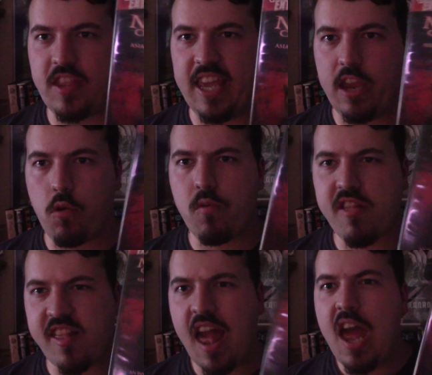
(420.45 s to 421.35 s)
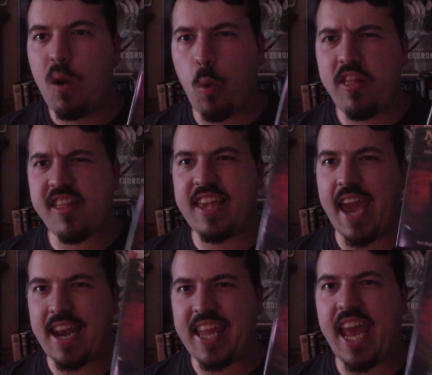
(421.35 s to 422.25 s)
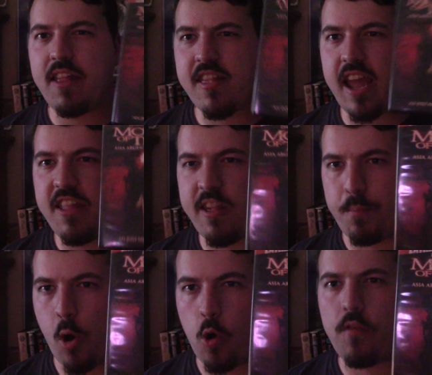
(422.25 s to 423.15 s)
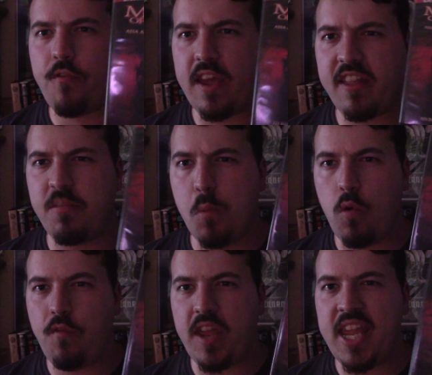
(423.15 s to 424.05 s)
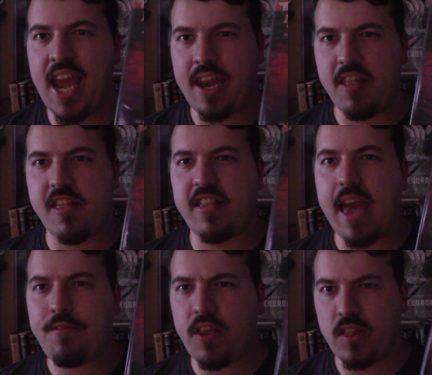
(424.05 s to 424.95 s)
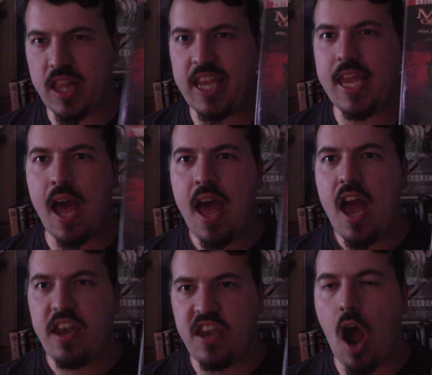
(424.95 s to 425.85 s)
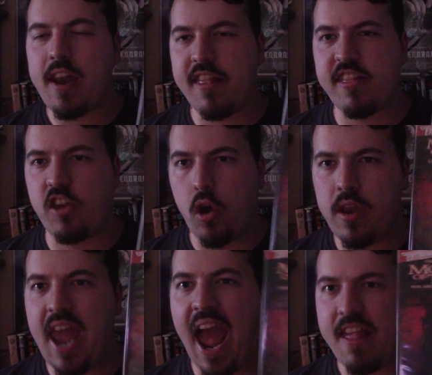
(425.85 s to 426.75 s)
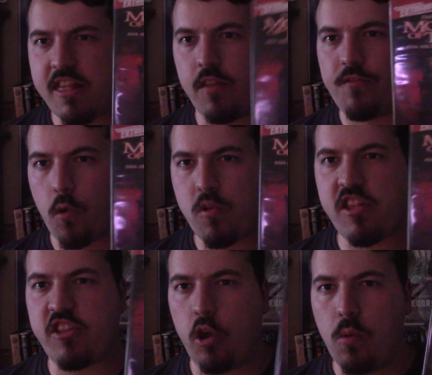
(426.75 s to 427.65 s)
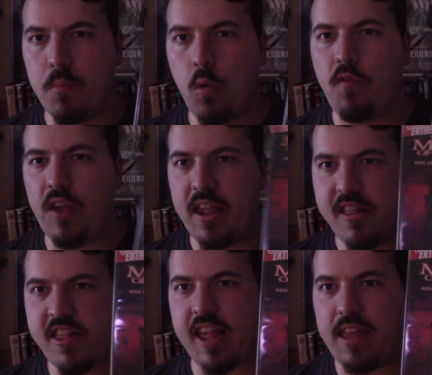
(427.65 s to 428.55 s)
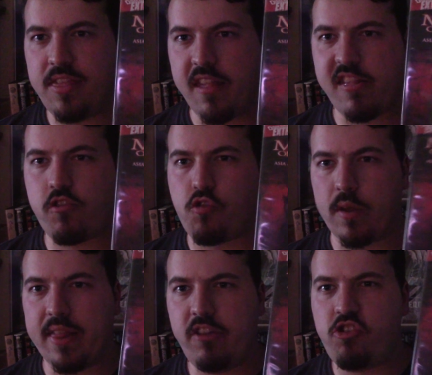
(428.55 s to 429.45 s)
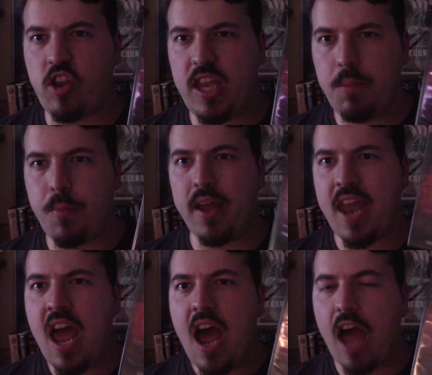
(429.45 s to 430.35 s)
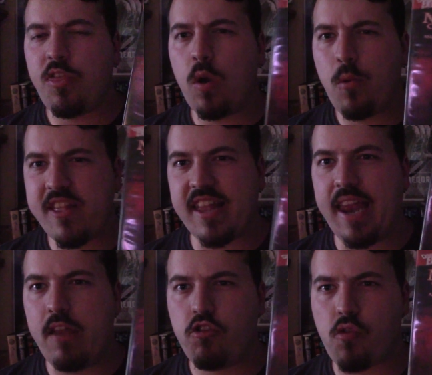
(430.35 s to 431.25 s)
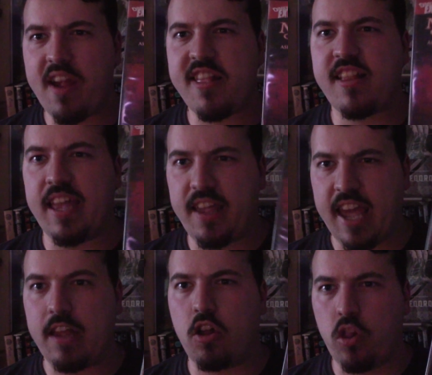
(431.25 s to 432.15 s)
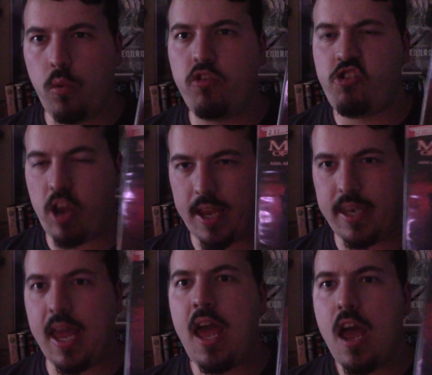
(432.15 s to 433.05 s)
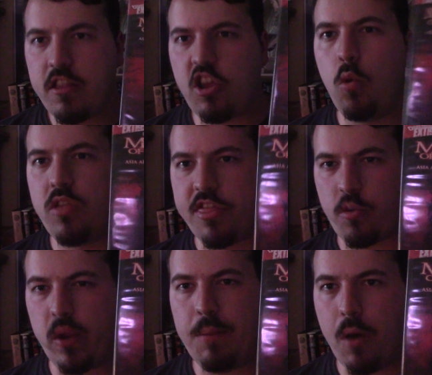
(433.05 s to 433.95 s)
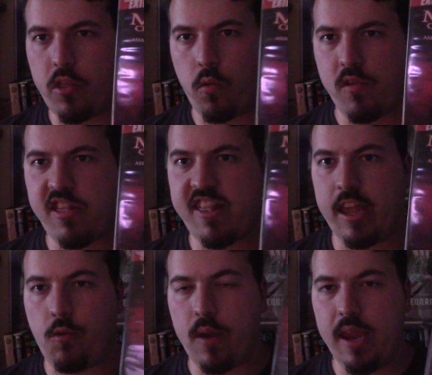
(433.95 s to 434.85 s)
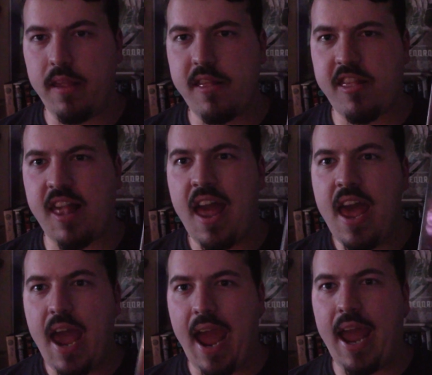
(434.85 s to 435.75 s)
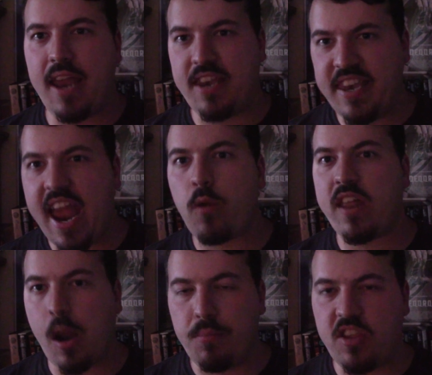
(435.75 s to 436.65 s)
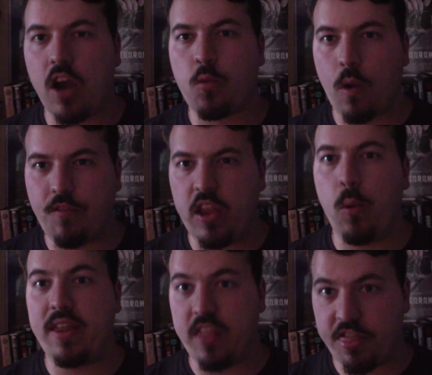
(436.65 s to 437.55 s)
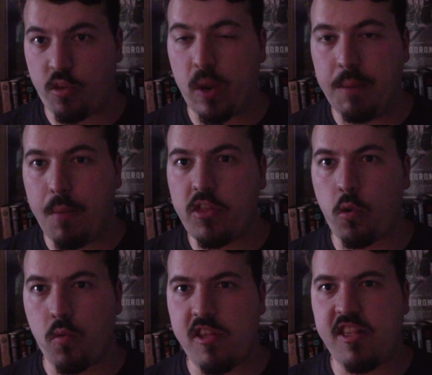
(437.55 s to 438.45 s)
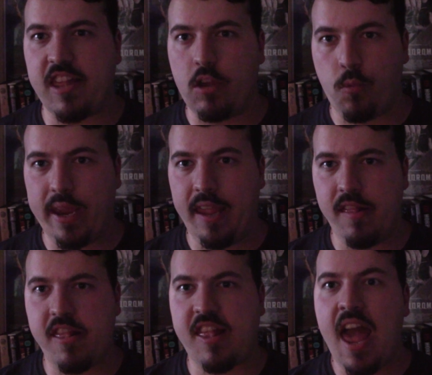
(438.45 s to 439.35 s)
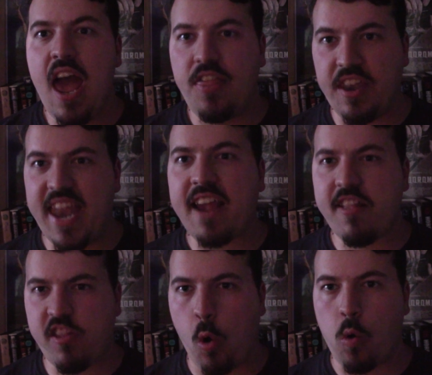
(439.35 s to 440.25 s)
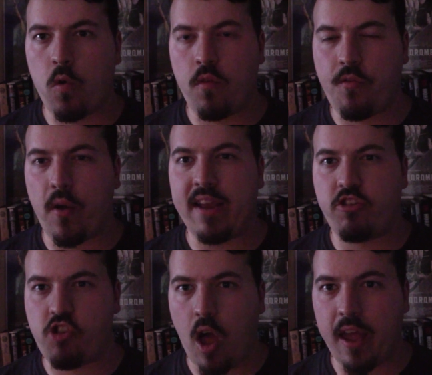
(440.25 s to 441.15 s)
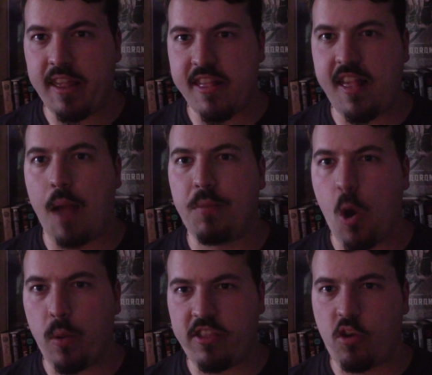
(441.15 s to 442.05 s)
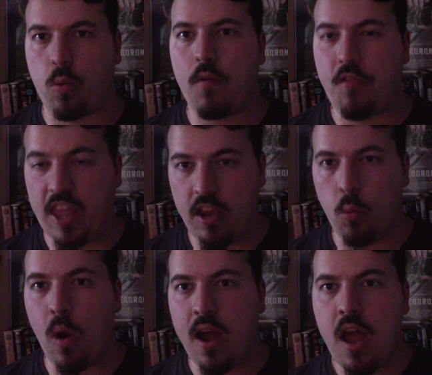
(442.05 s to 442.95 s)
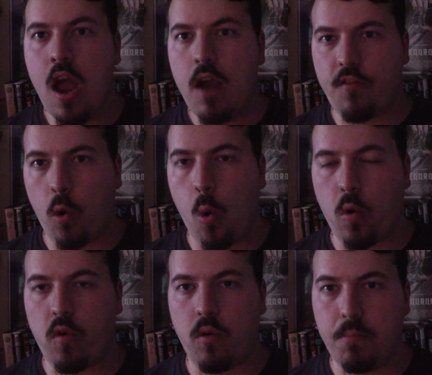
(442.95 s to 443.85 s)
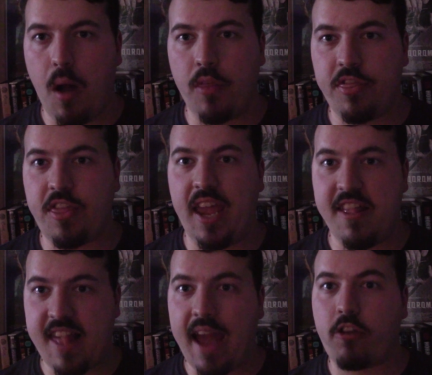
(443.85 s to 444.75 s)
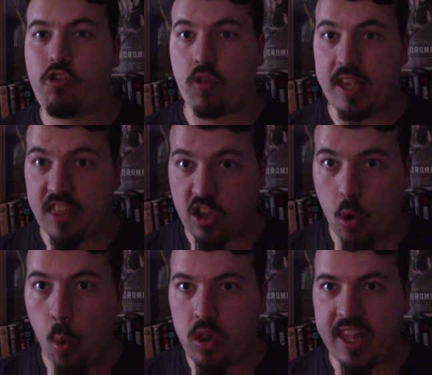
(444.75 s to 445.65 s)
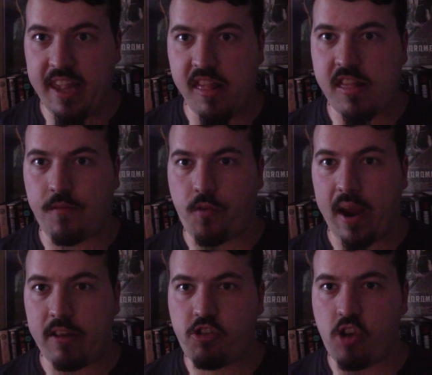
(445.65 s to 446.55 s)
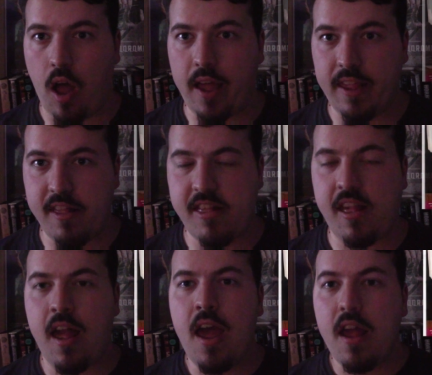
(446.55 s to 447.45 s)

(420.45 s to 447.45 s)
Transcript: Tears. Once again, I can't say it's a perfect movie, and it's definitely not as good as the first two movies in this trilogy, but I thought it was an interesting conclusion to the Three Mothers series. And now that I'm done reviewing the Three Mothers series, the next horror franchise I'm going to review for Horror Month is actually the Ghoulies franchise.